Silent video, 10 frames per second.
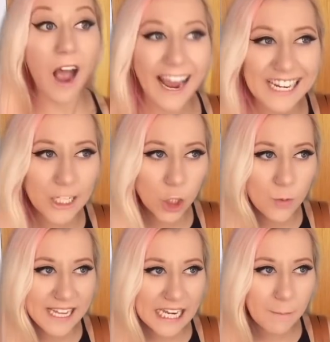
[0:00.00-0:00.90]
I didn't
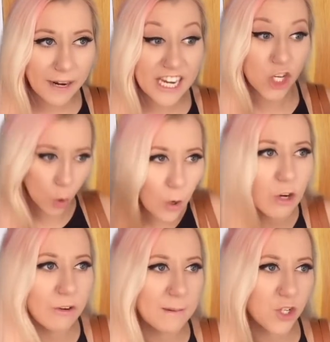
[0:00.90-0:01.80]
lose anybody. Your
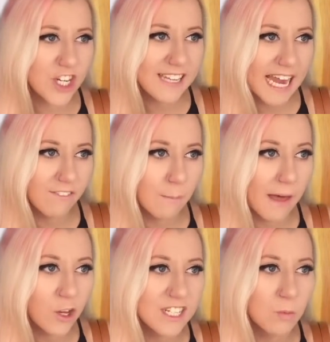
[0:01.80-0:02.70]
cream cheese head of a
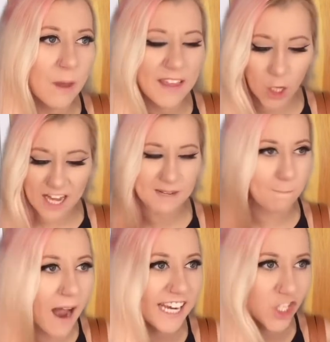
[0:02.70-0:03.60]
mother is the one that lost
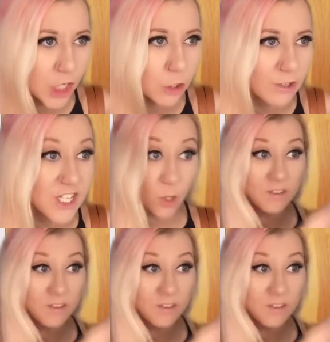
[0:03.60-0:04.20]
my children, so